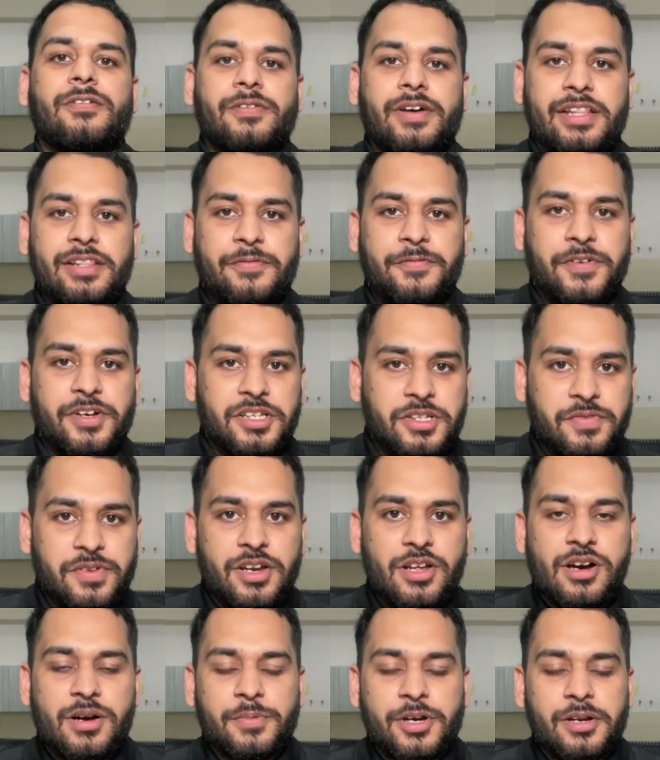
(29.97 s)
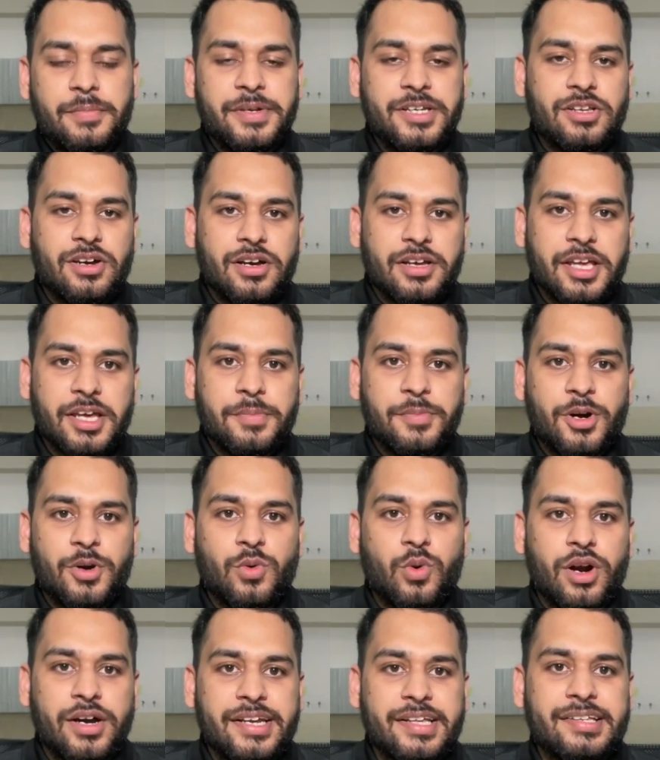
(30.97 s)
In the first video, I'm going to be talking about
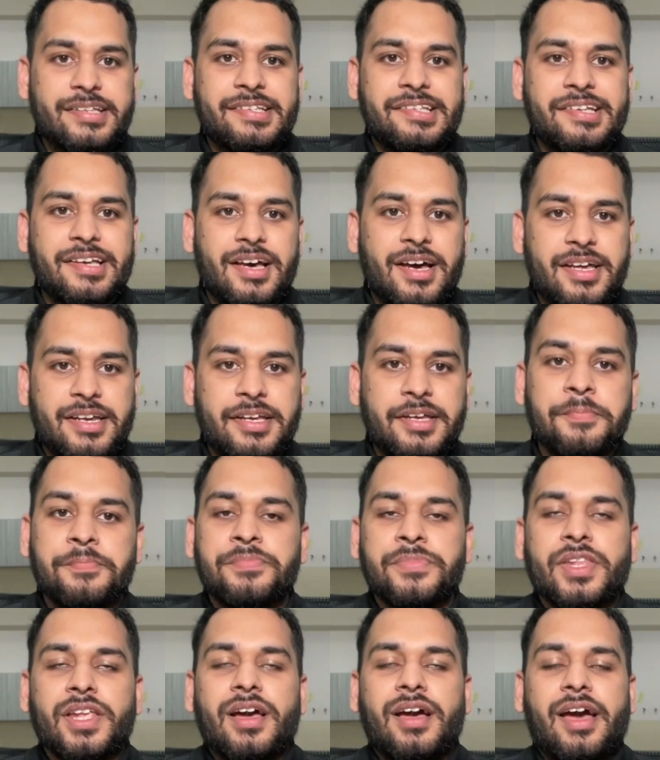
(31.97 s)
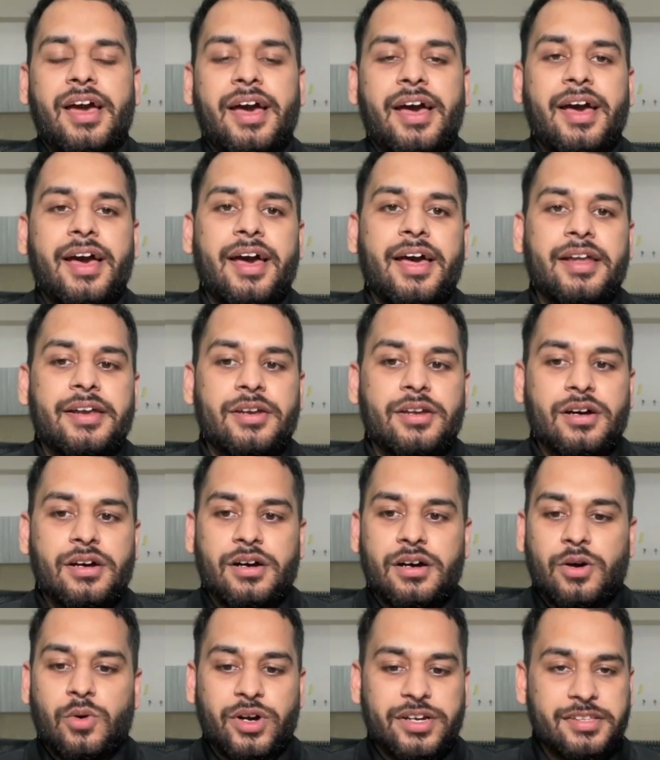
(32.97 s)
what is GRE and
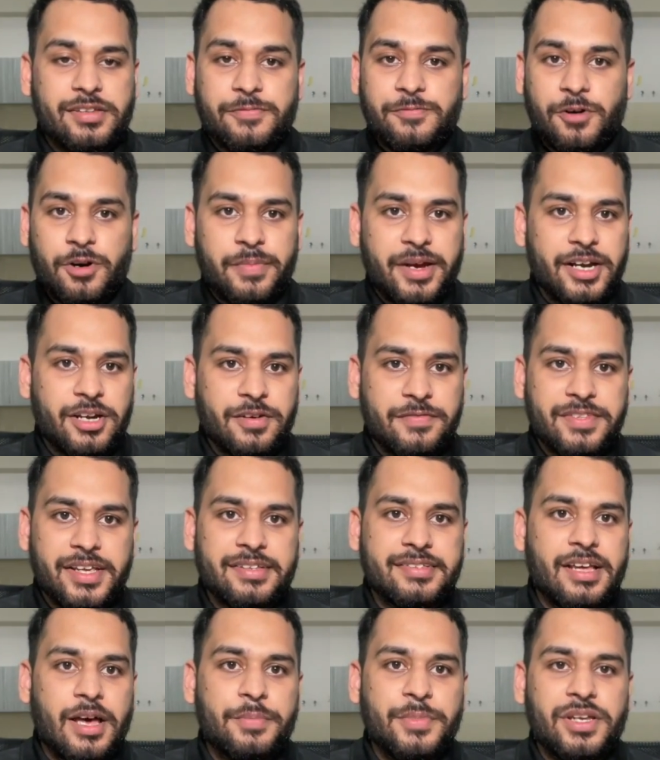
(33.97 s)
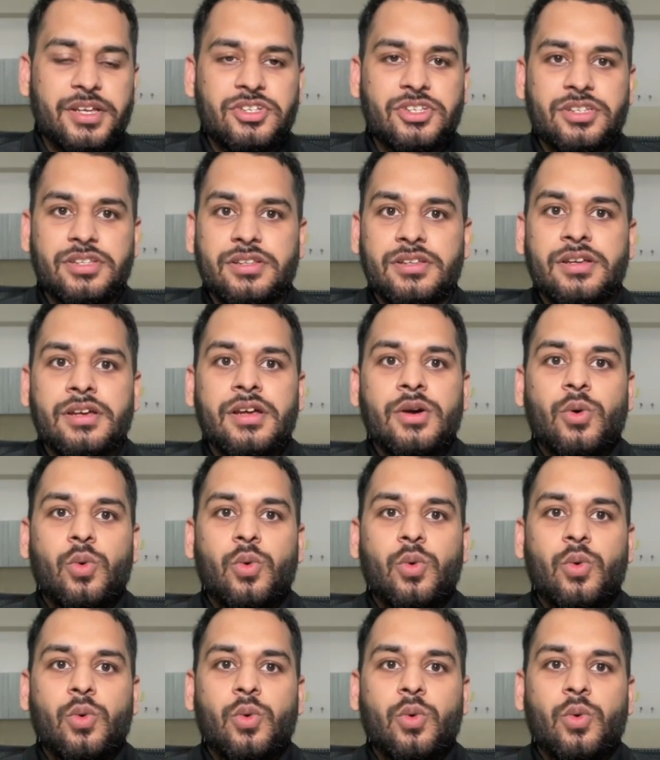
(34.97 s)
what is the format of the examination,